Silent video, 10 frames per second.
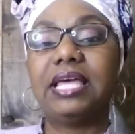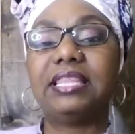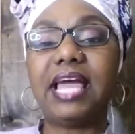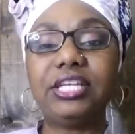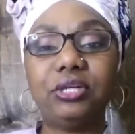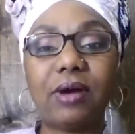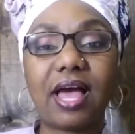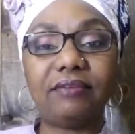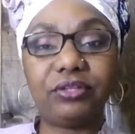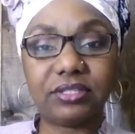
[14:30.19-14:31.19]
Then you
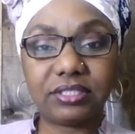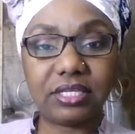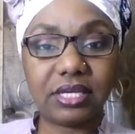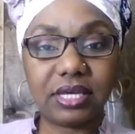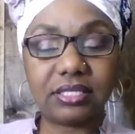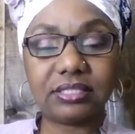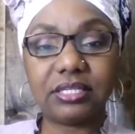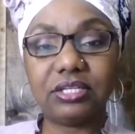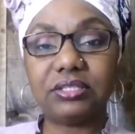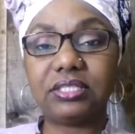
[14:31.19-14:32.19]
have your Zers,
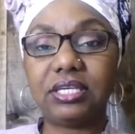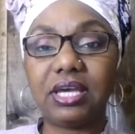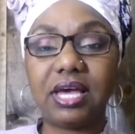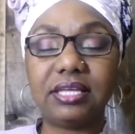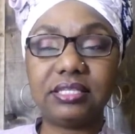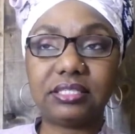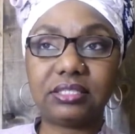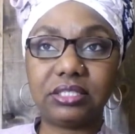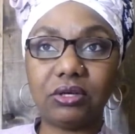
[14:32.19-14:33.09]
and your Zers,